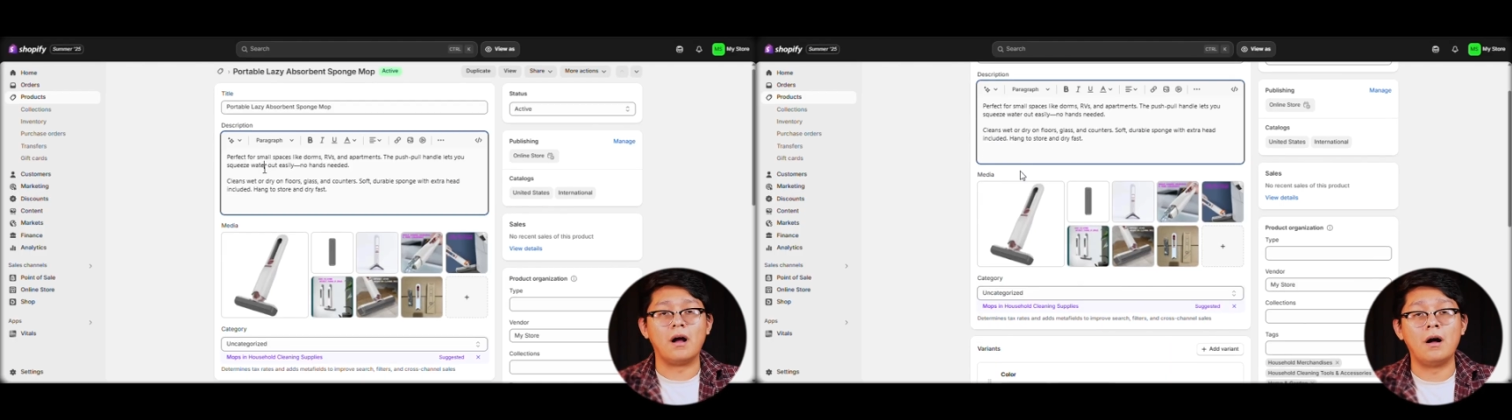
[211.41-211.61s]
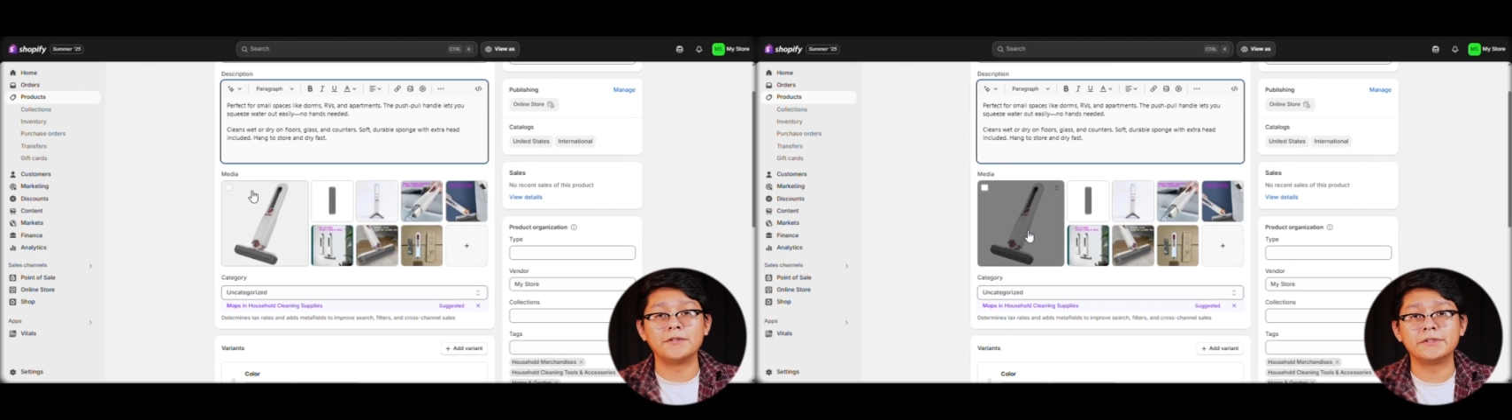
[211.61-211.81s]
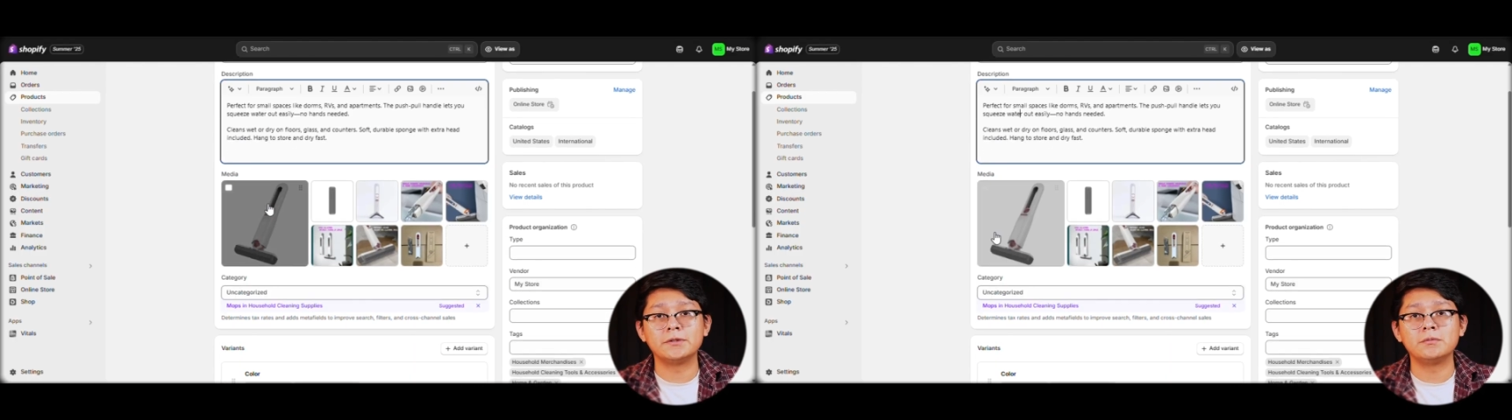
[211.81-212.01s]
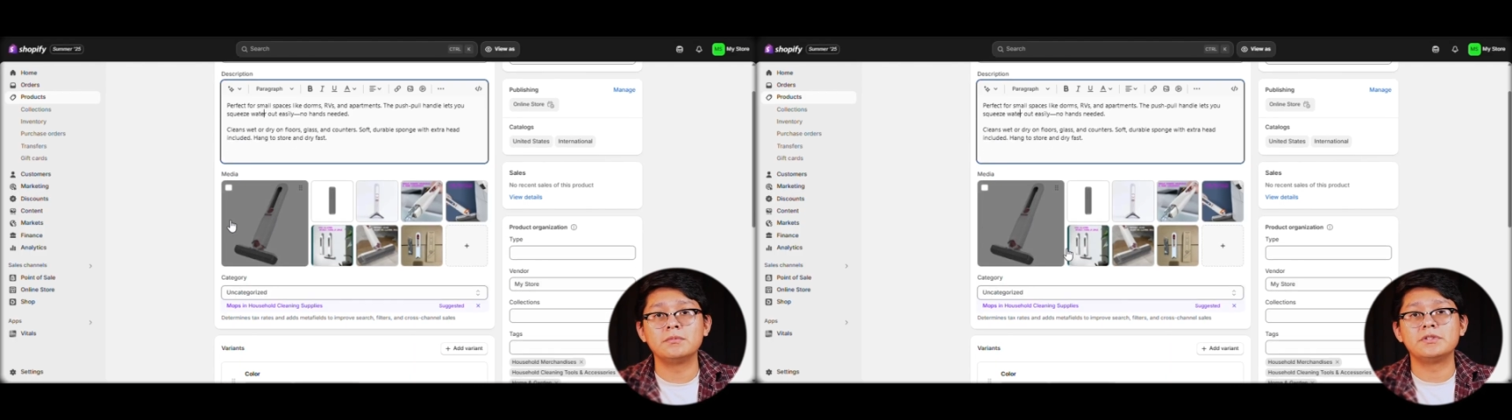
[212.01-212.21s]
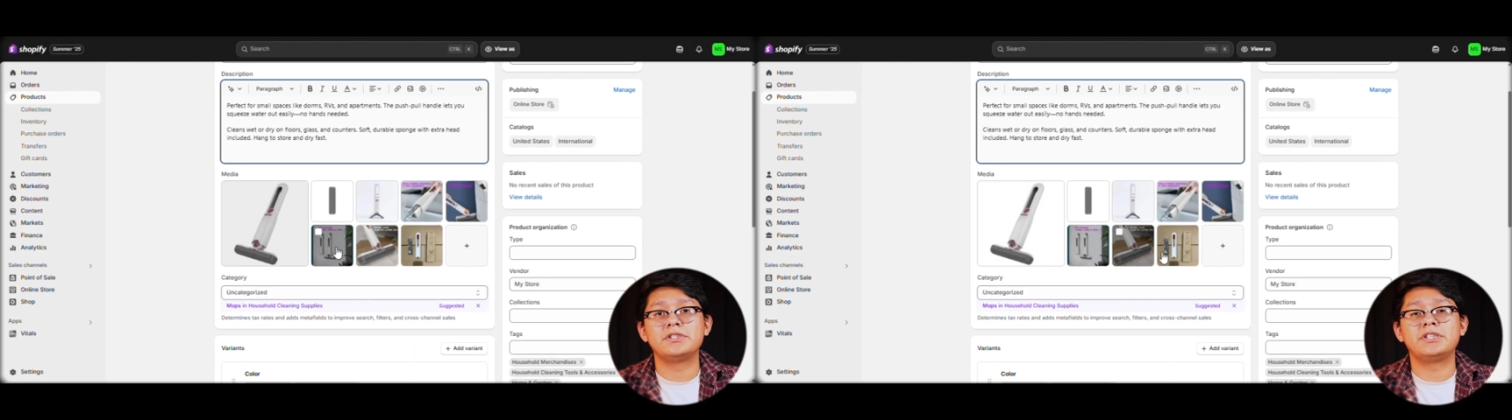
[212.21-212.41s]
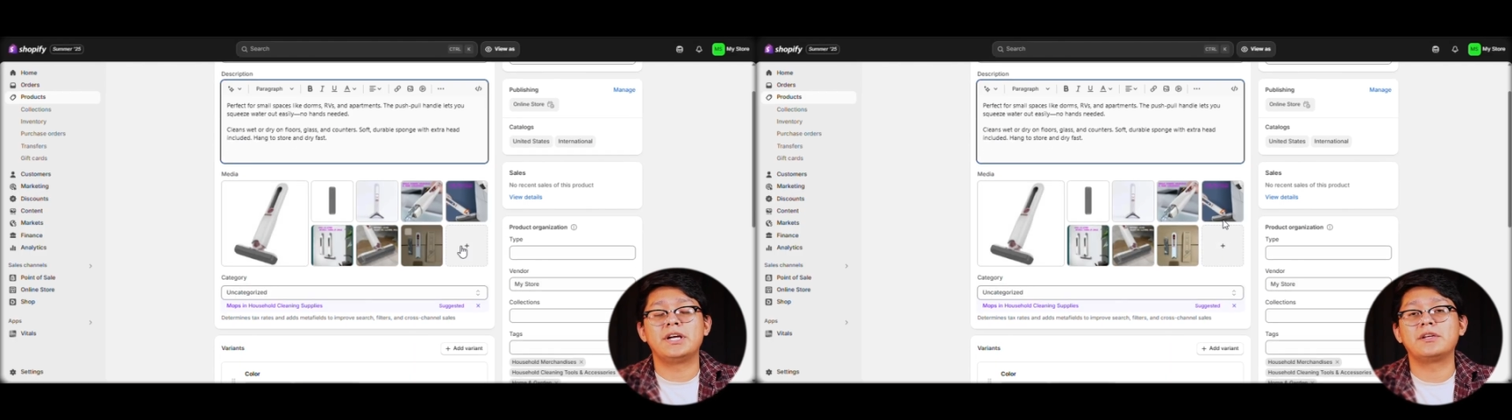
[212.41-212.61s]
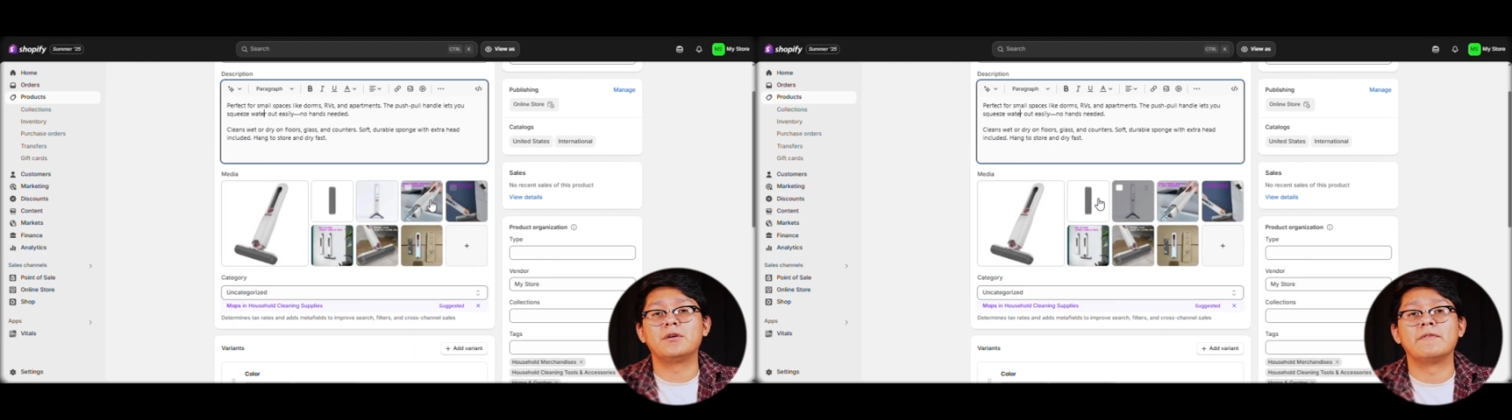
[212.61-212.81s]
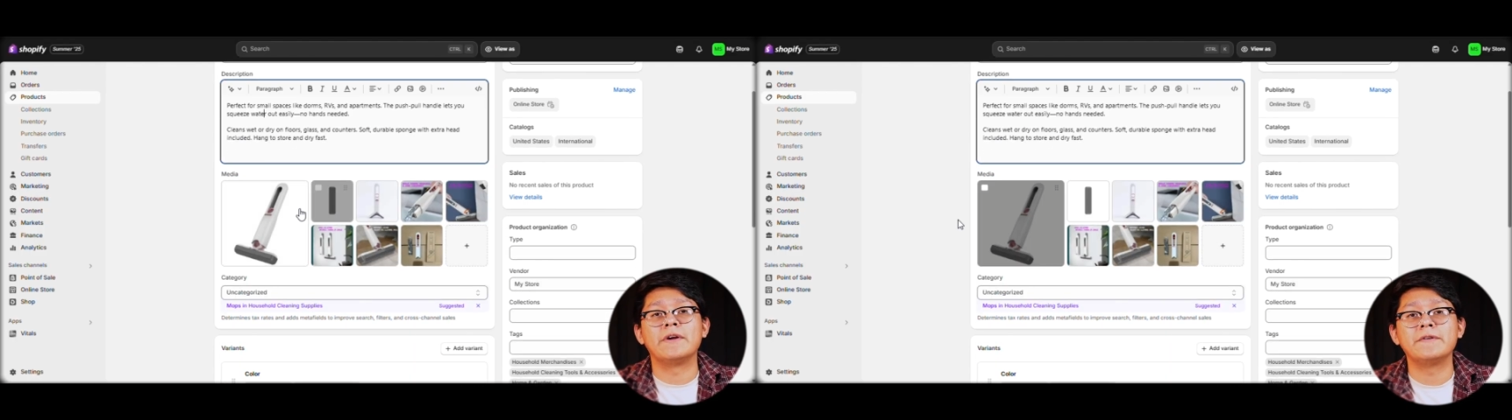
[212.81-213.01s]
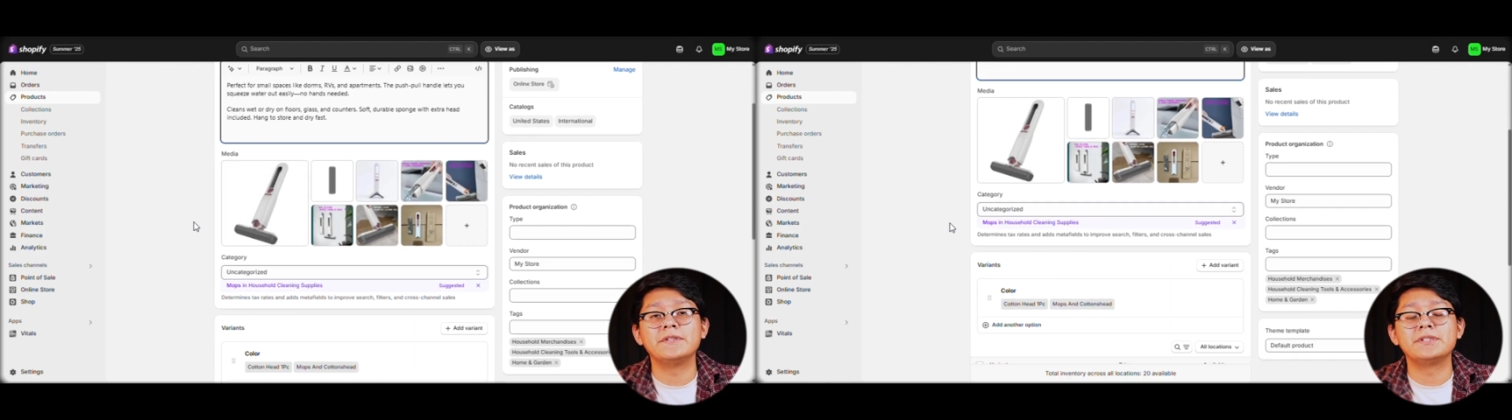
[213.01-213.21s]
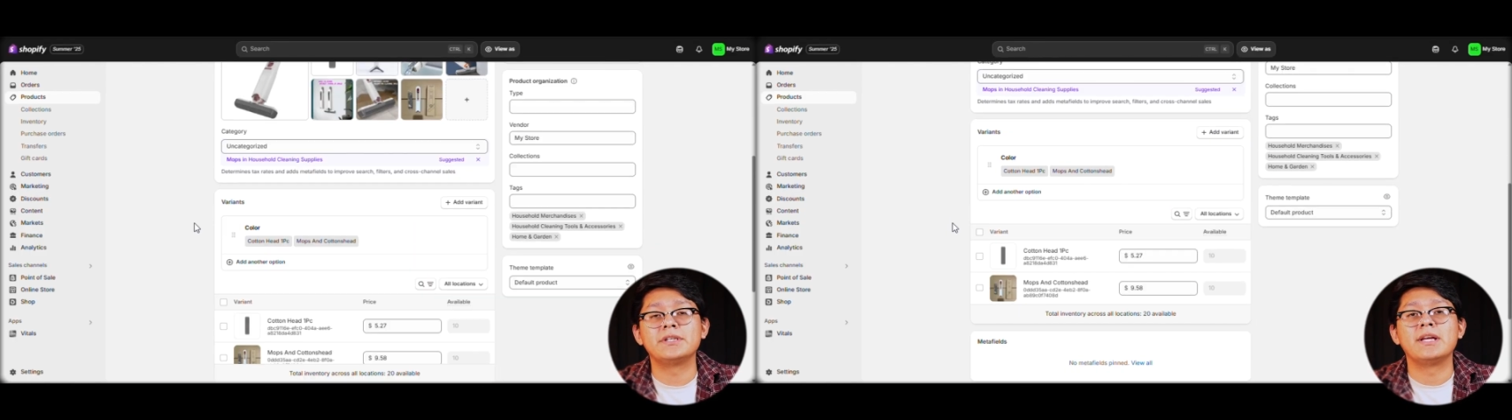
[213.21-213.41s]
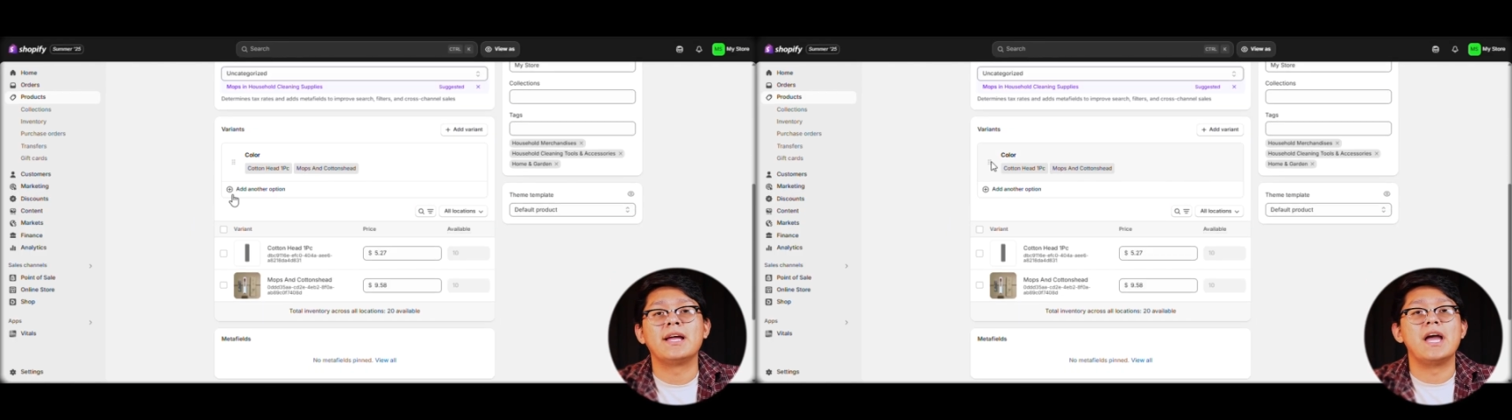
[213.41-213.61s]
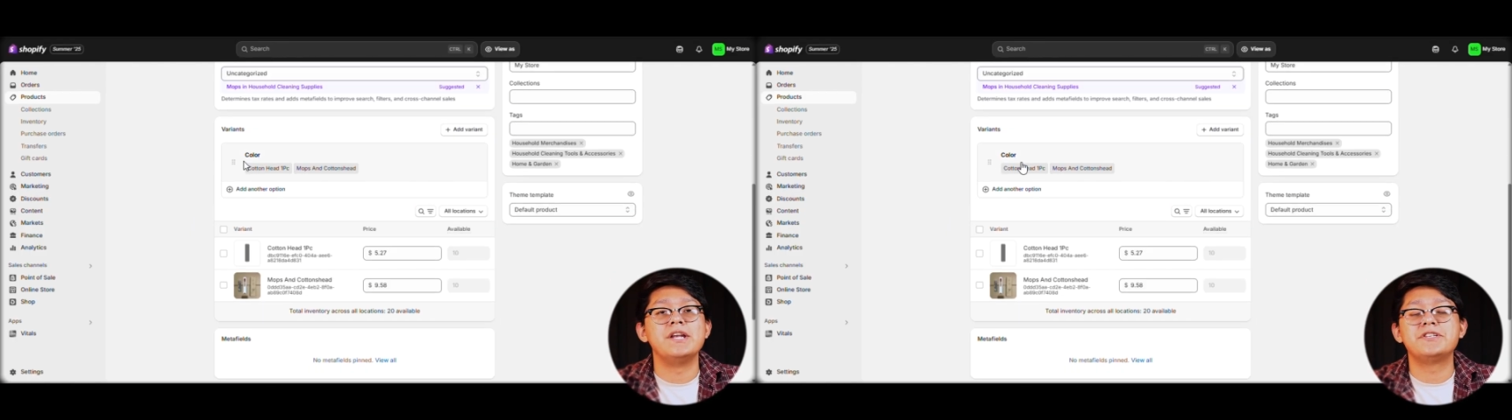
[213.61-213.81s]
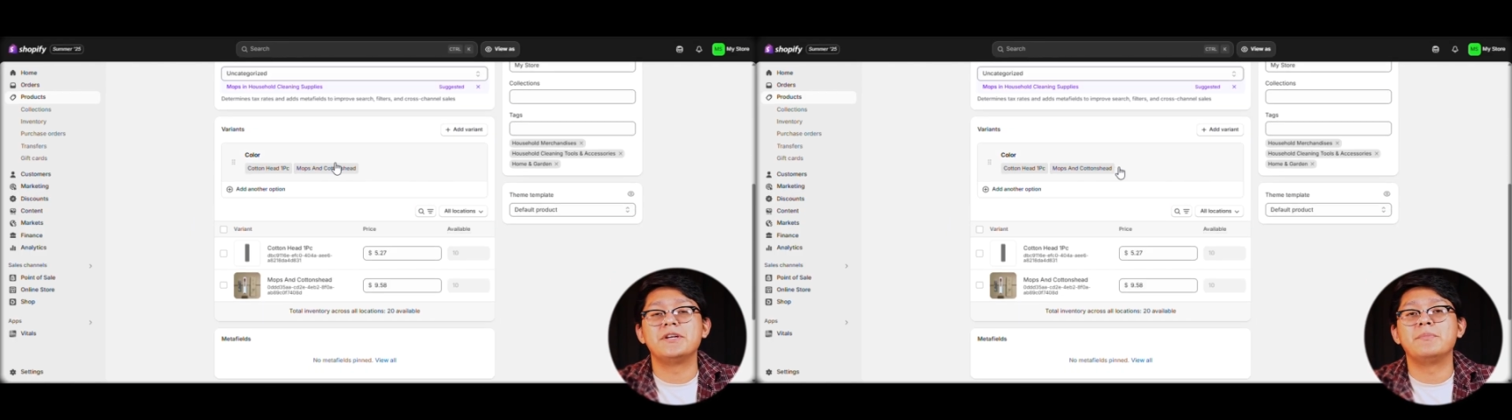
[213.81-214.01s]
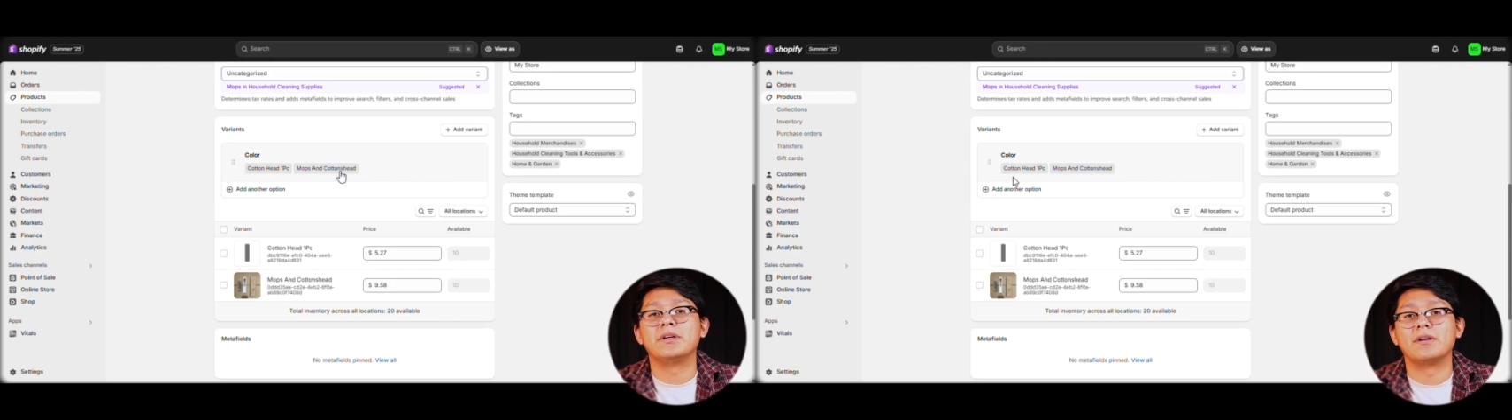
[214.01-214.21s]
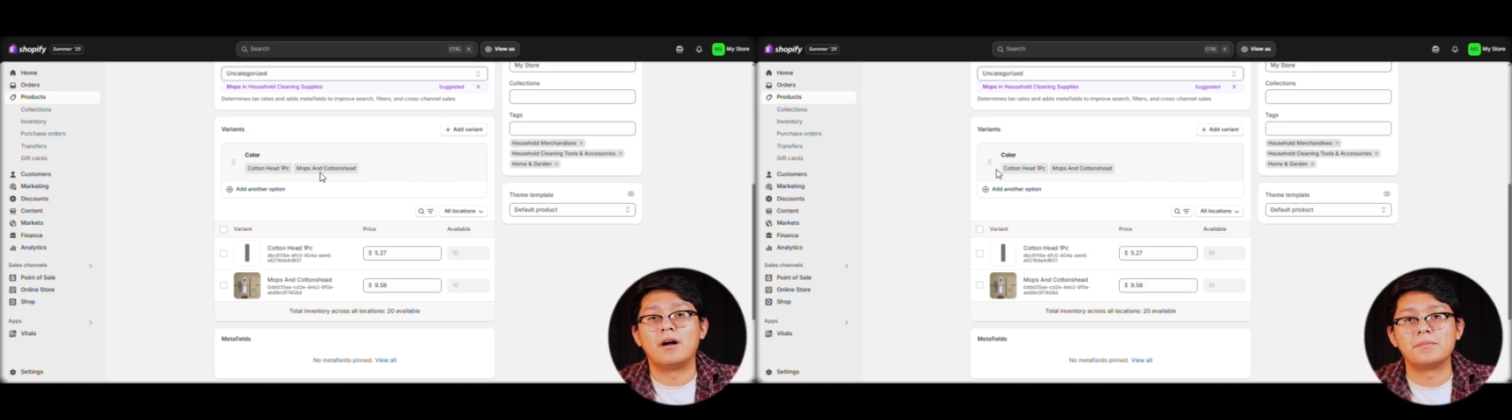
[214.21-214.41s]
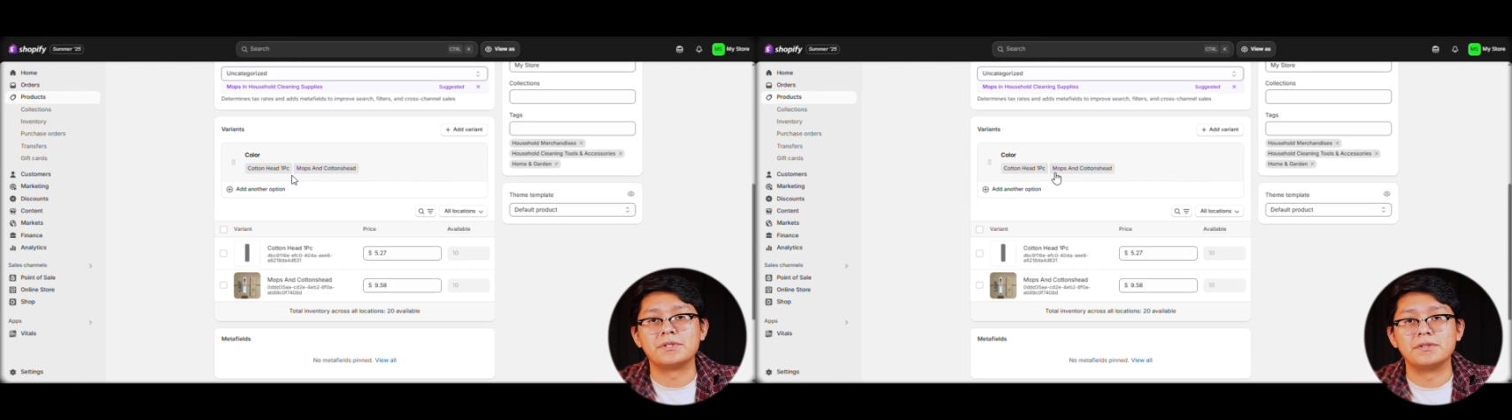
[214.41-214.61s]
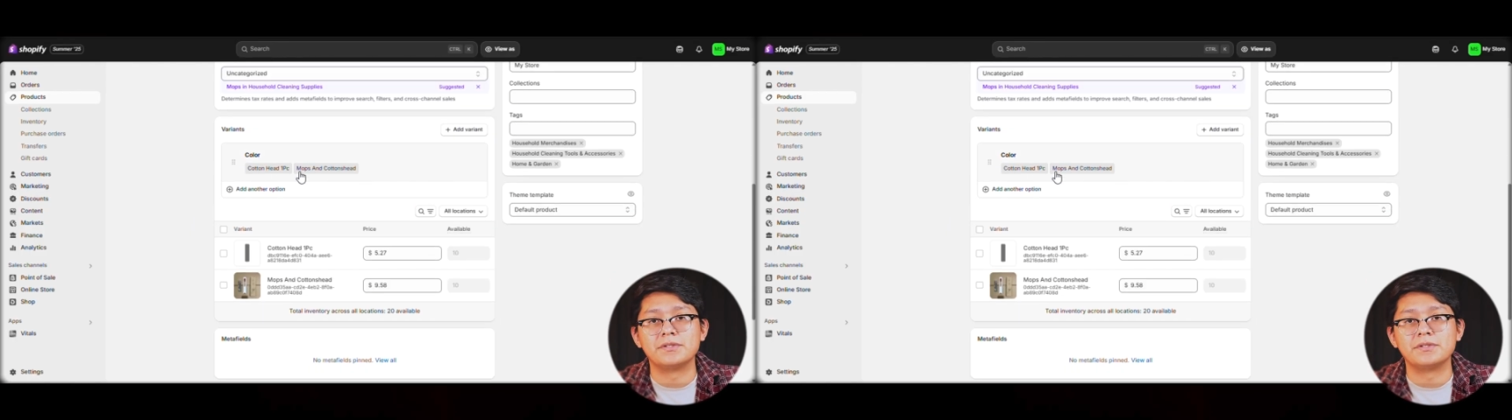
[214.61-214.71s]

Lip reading: Also, check your variants and shipping options.